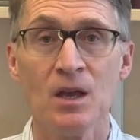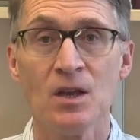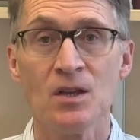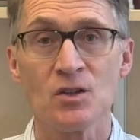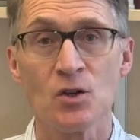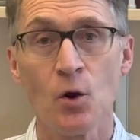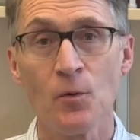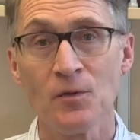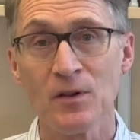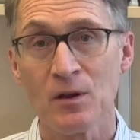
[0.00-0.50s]

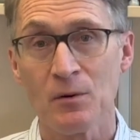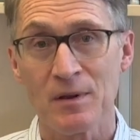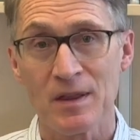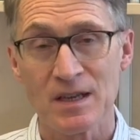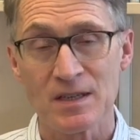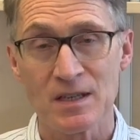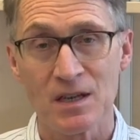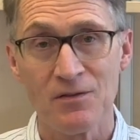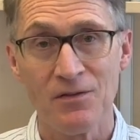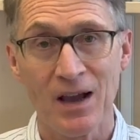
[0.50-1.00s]
So hopefully with
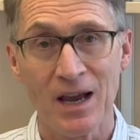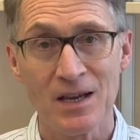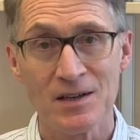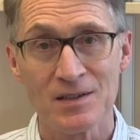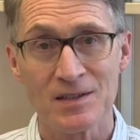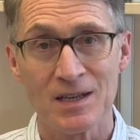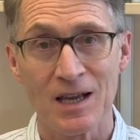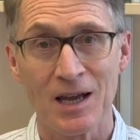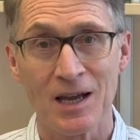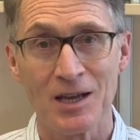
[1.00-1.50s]
this
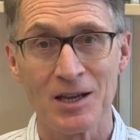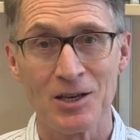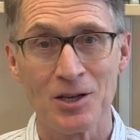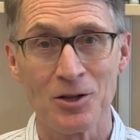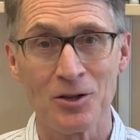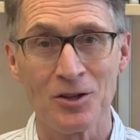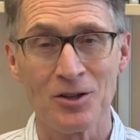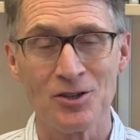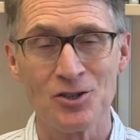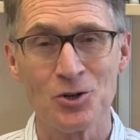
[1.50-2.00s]
advice,
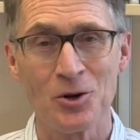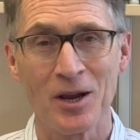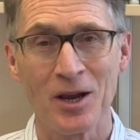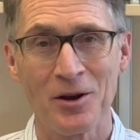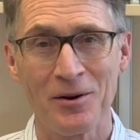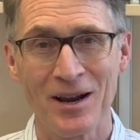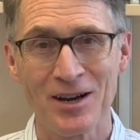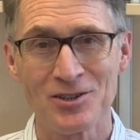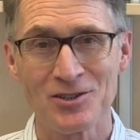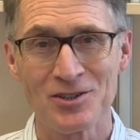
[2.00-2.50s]
you'll enjoy
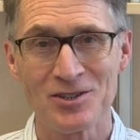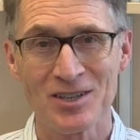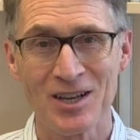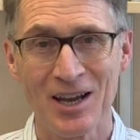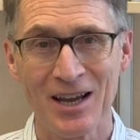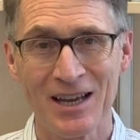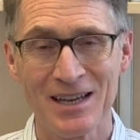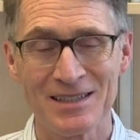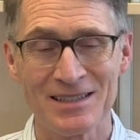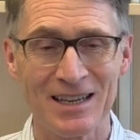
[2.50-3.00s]
your
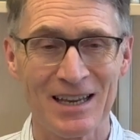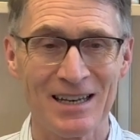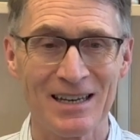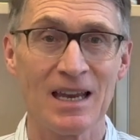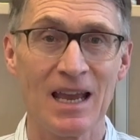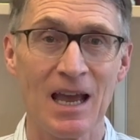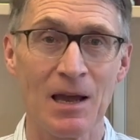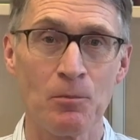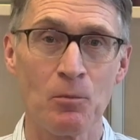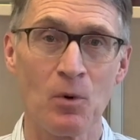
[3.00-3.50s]
exercise and
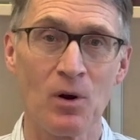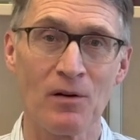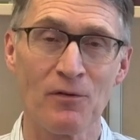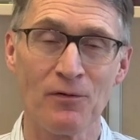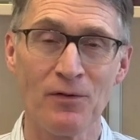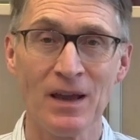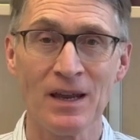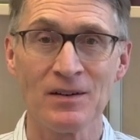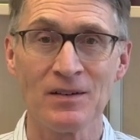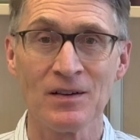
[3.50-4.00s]
get more
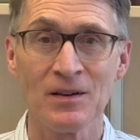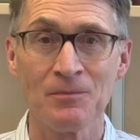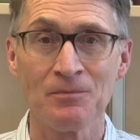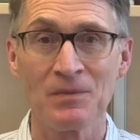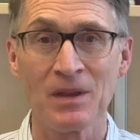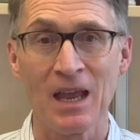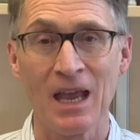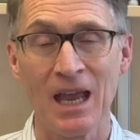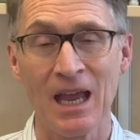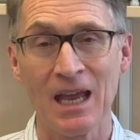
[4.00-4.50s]
fit
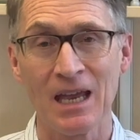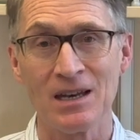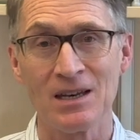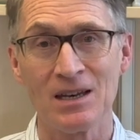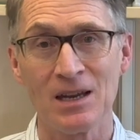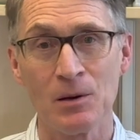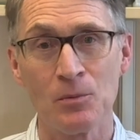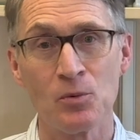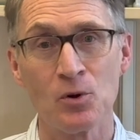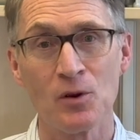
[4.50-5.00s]
and
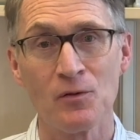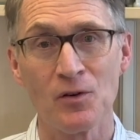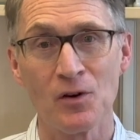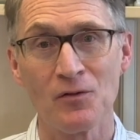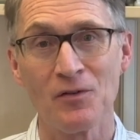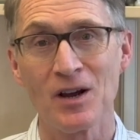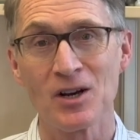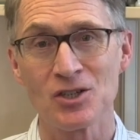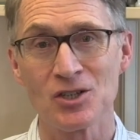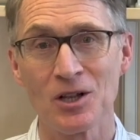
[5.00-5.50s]
improve your
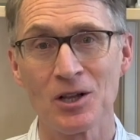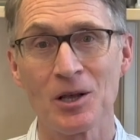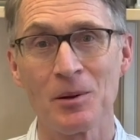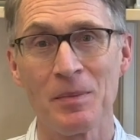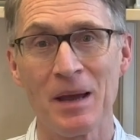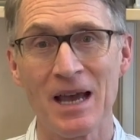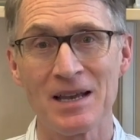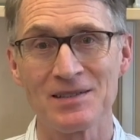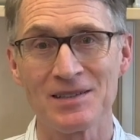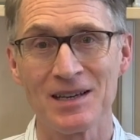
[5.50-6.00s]
functional
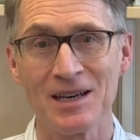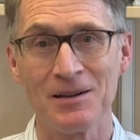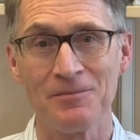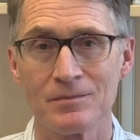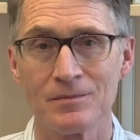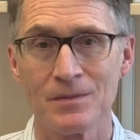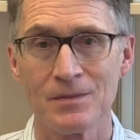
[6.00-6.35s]
capacity.